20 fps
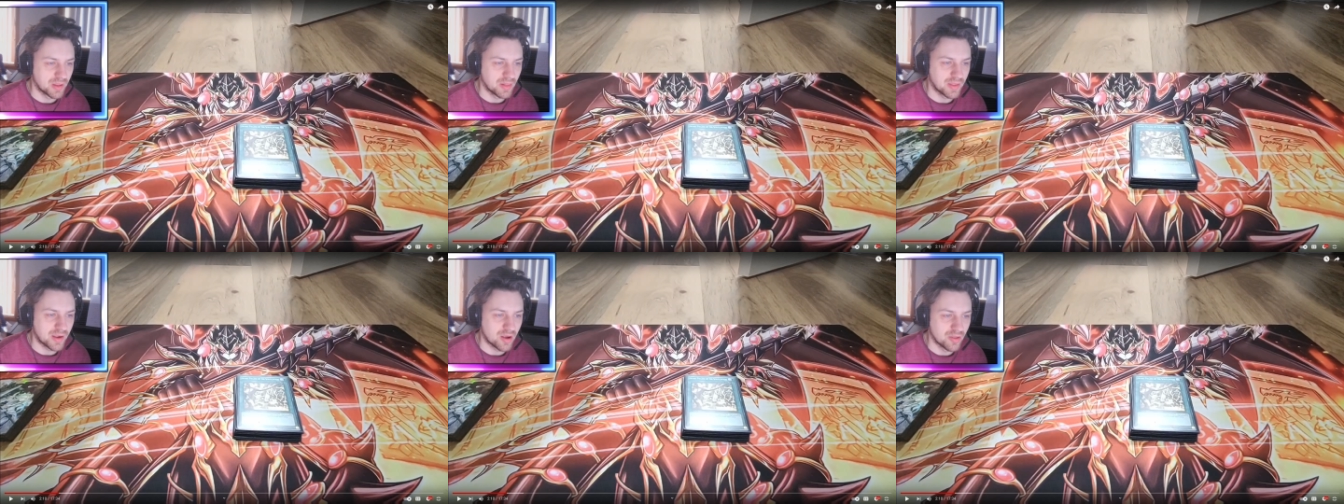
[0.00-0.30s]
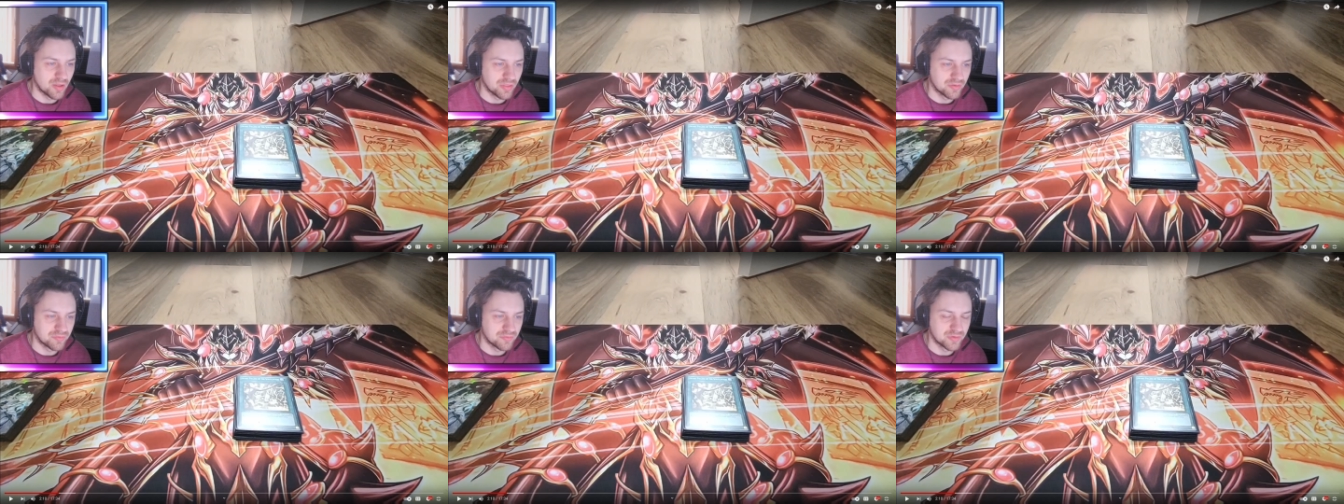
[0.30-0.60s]
like
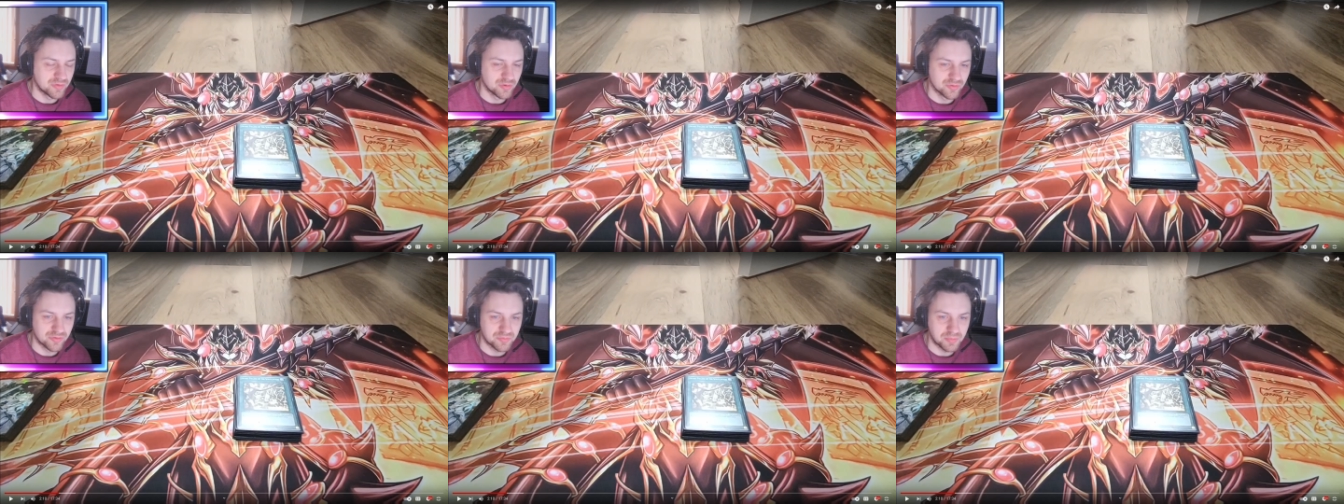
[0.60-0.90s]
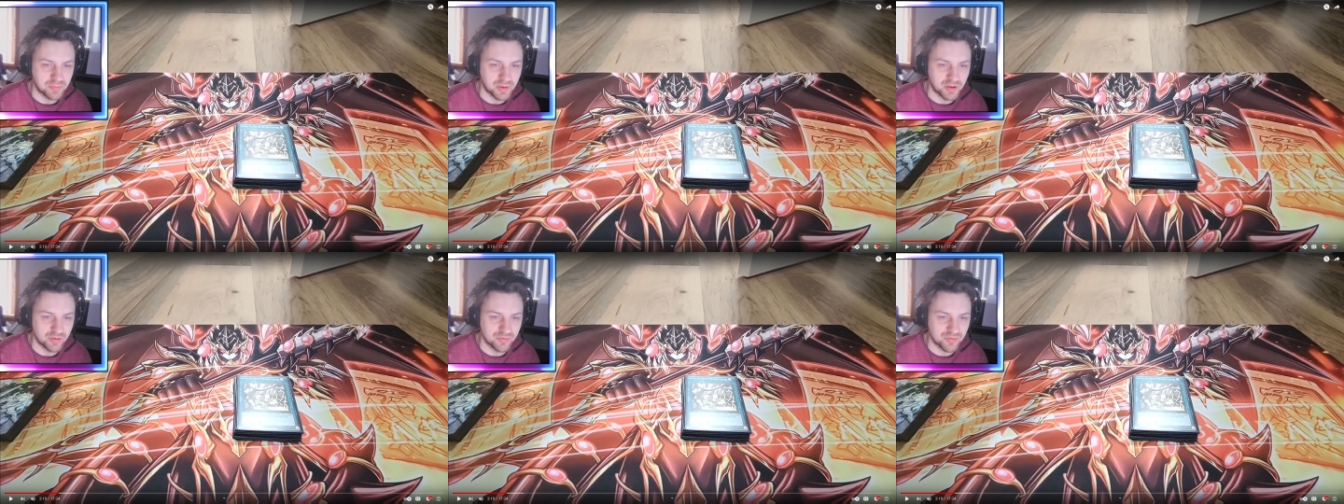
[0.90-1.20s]
other field
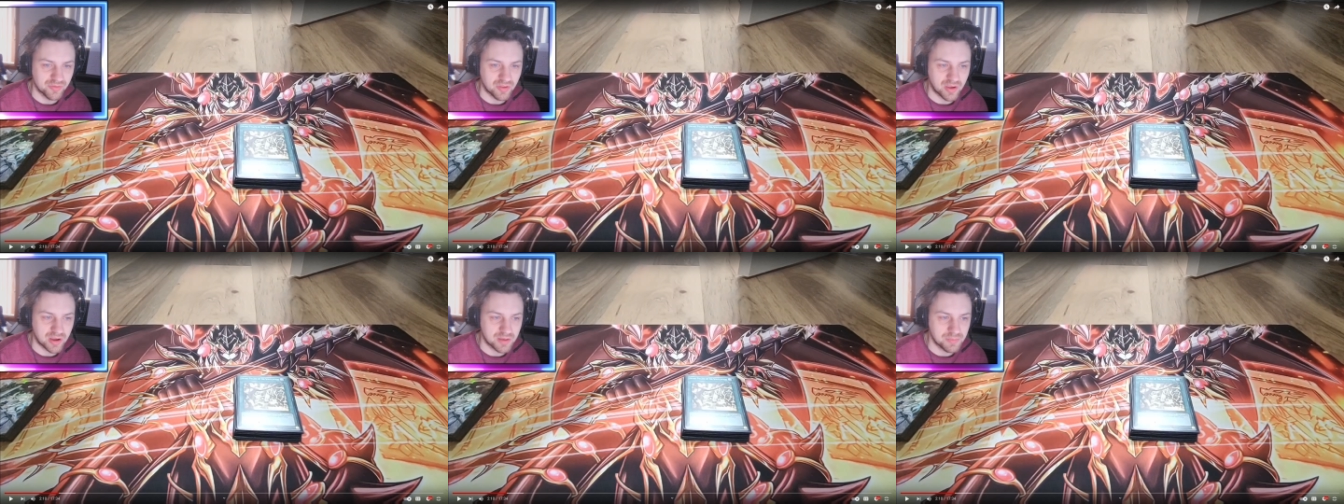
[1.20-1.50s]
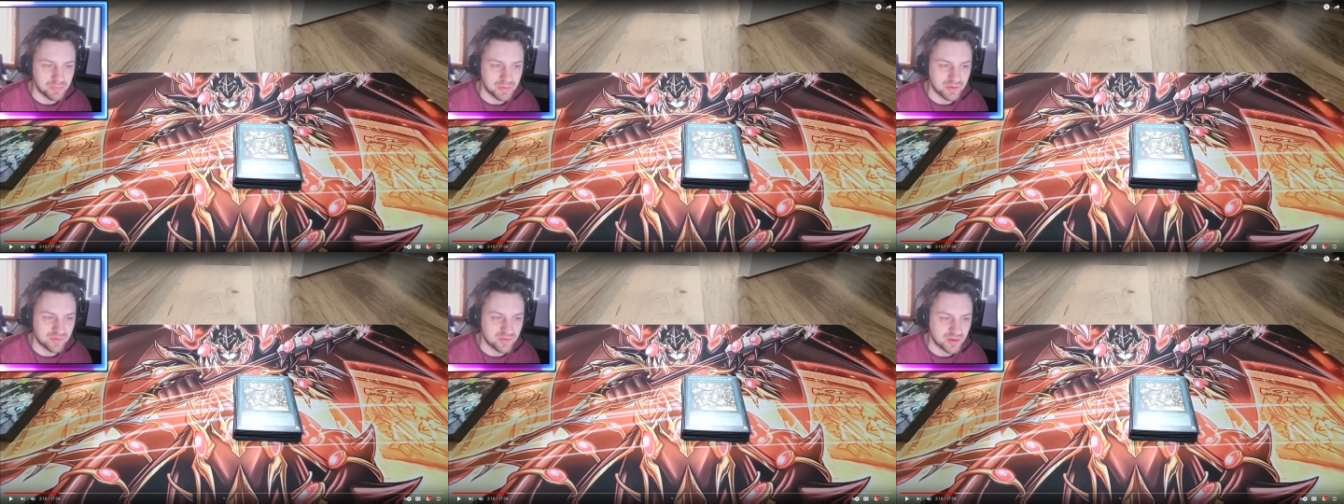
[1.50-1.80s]
spells like
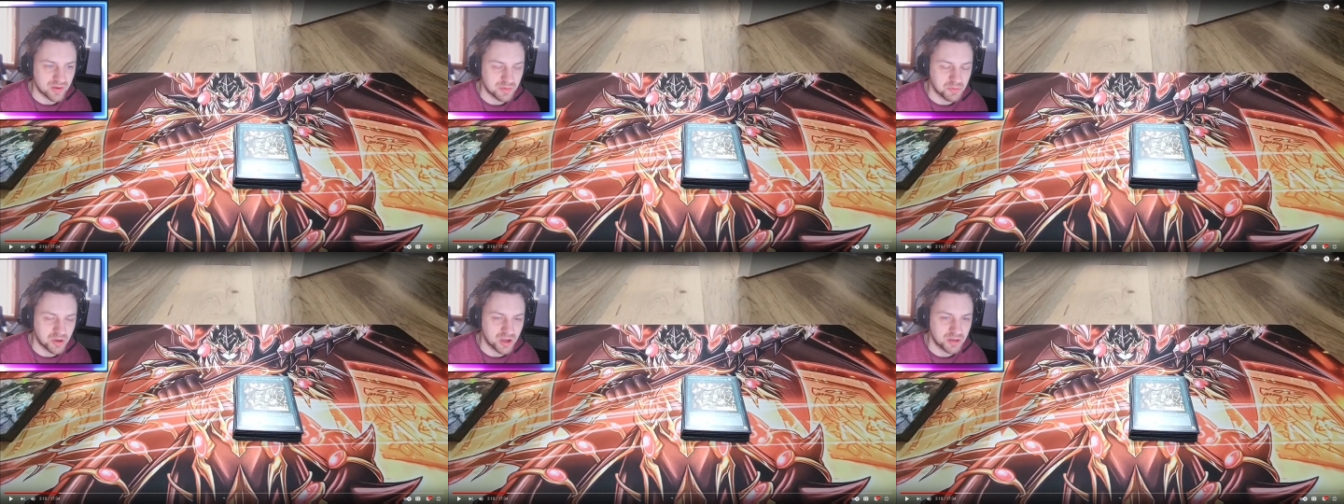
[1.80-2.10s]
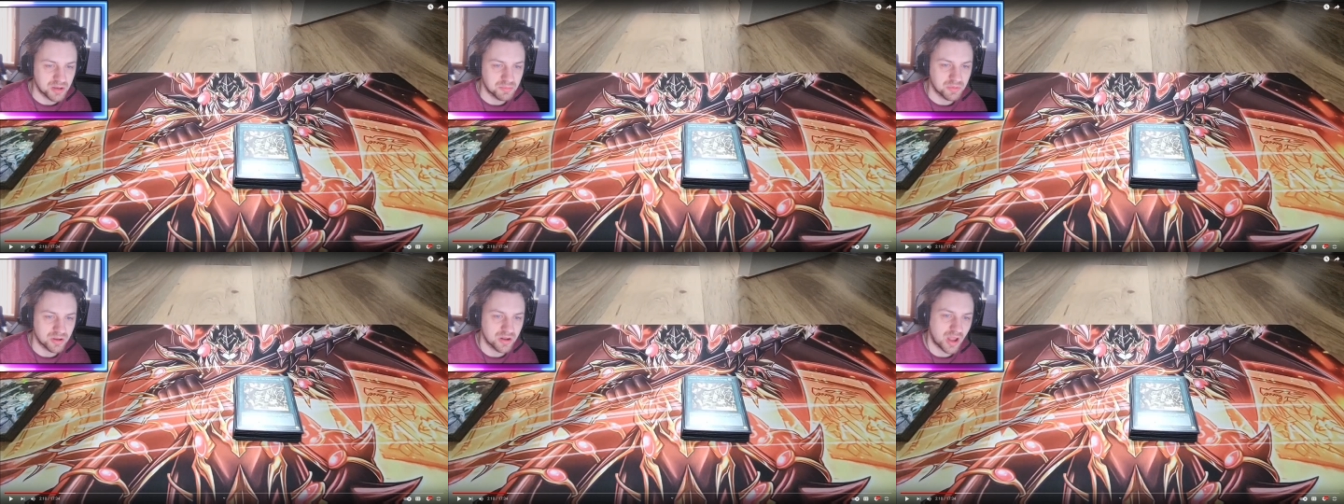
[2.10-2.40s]
Mystic
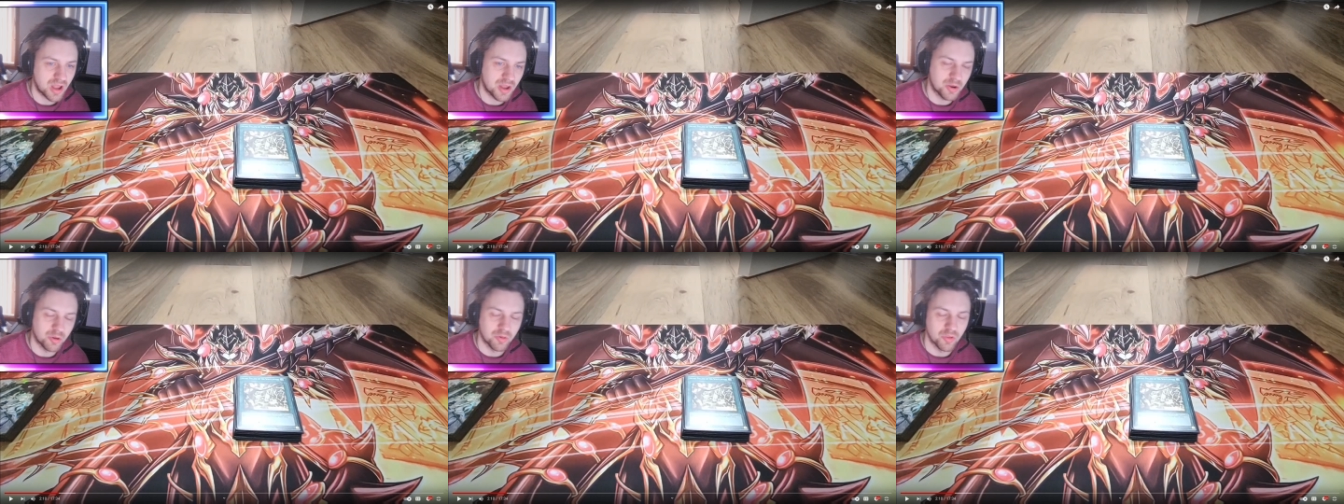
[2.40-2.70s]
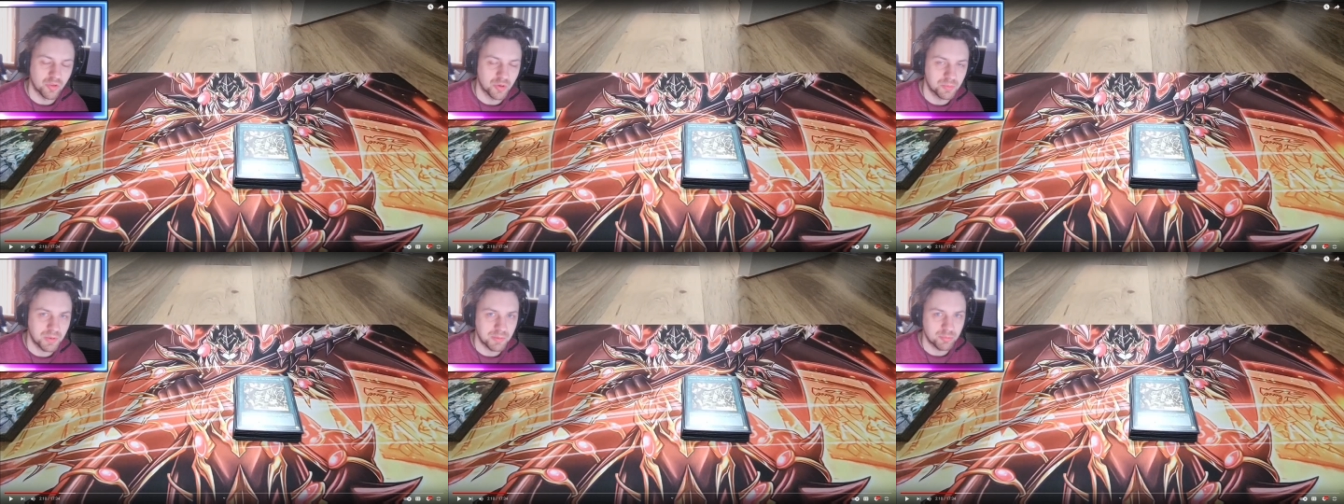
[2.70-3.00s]
Mine, but I know a
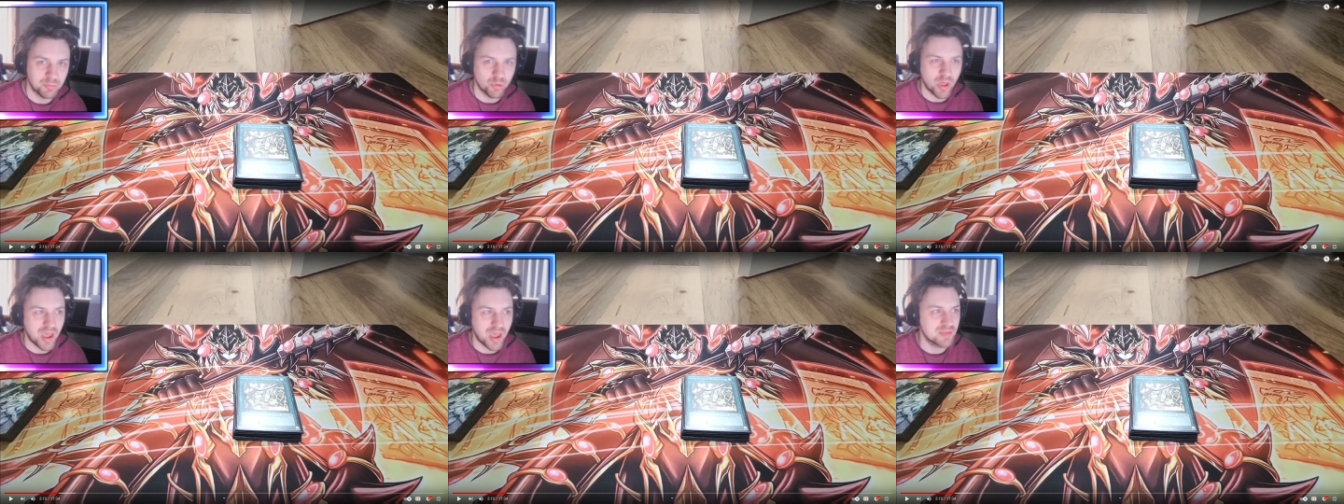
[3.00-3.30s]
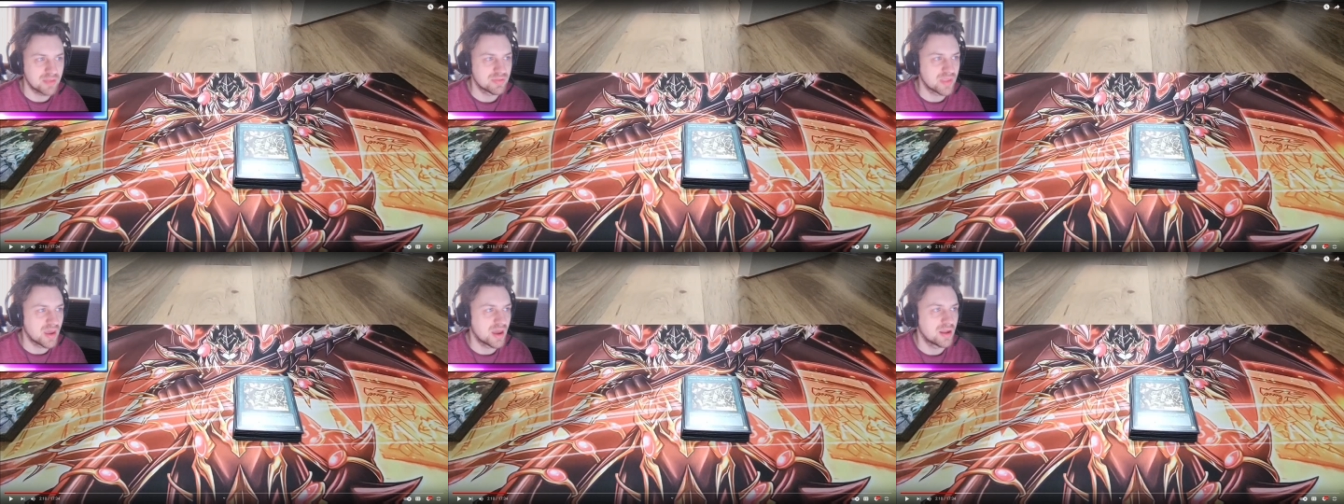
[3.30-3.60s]
lot of people
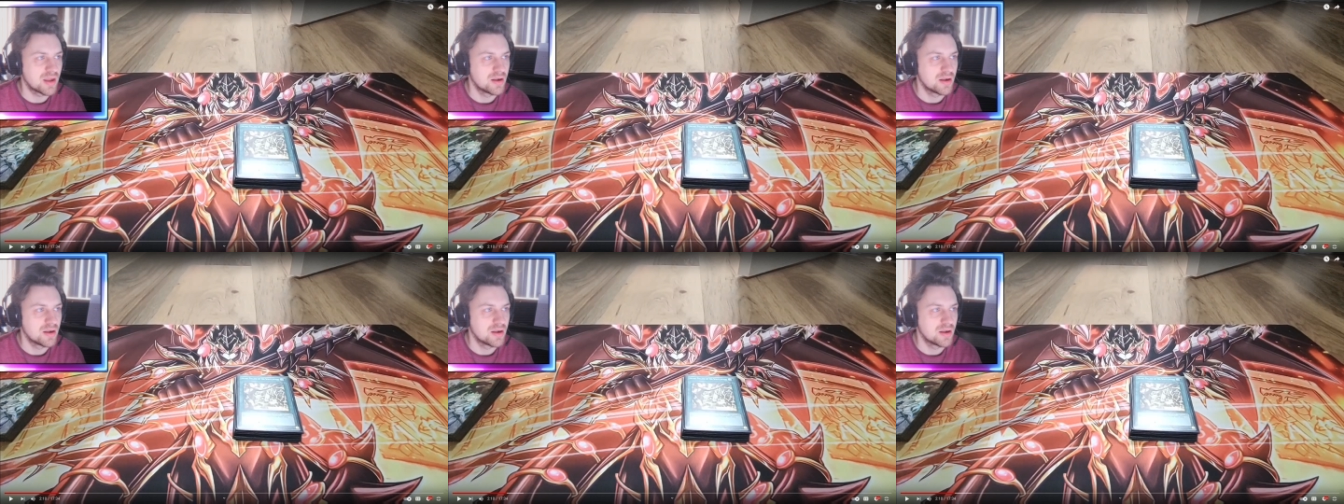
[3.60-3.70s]
hate that.